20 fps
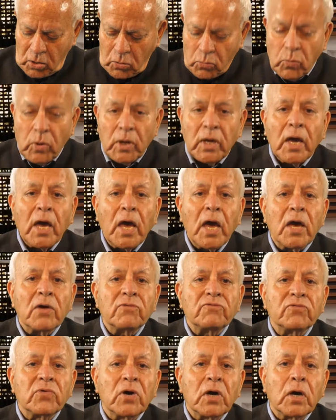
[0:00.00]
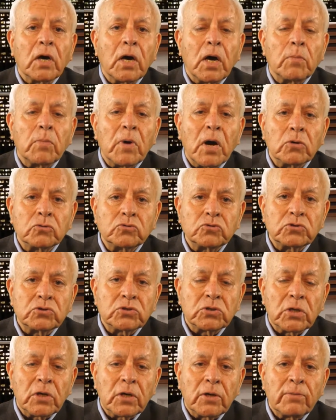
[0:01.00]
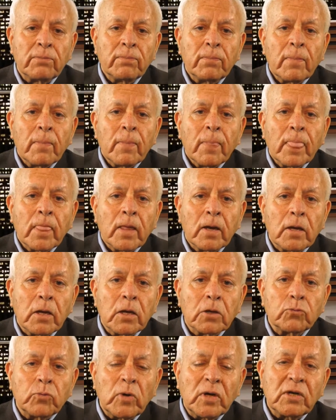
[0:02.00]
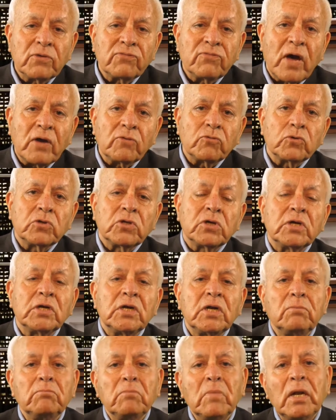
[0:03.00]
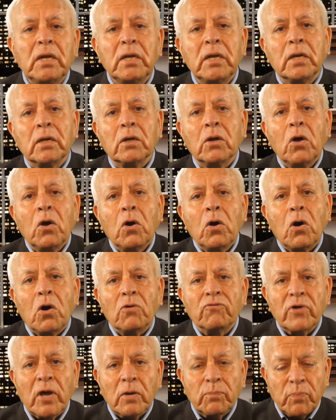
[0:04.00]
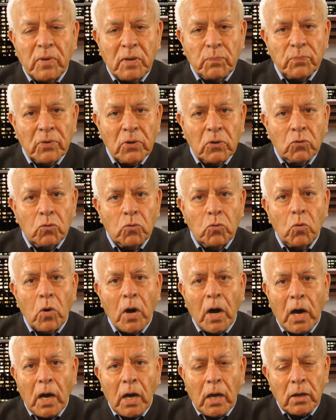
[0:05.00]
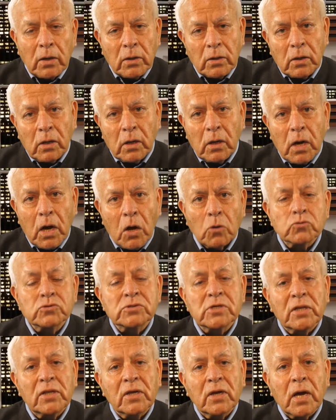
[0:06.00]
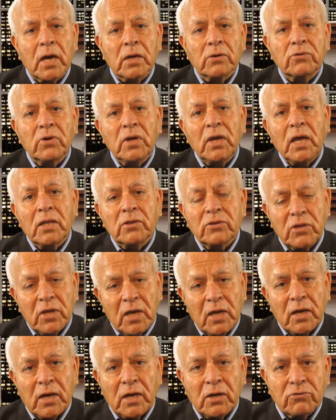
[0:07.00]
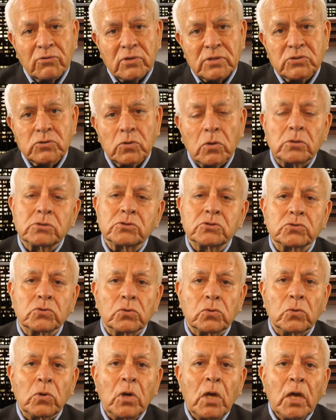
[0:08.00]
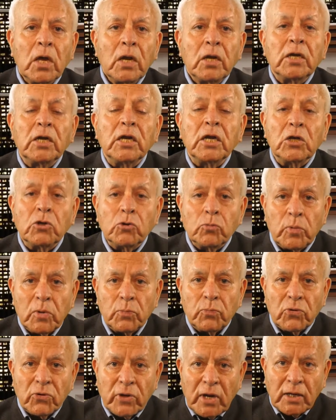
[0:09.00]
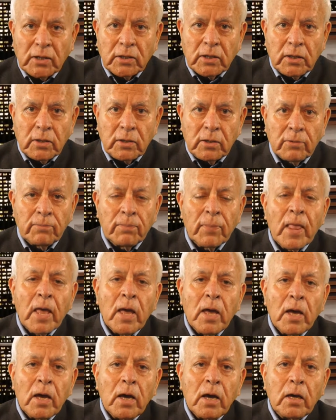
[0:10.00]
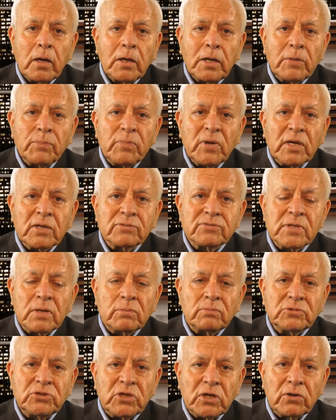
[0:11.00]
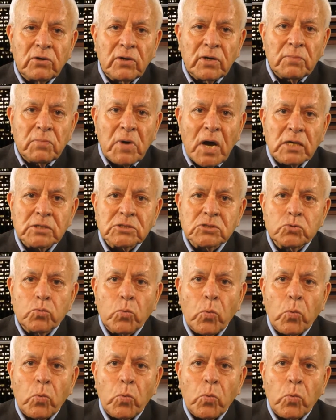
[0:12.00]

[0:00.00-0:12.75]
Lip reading: We have about 25 to 30 million of our people who are outside the country, and their interests also need to be protected. Let me give some general remarks.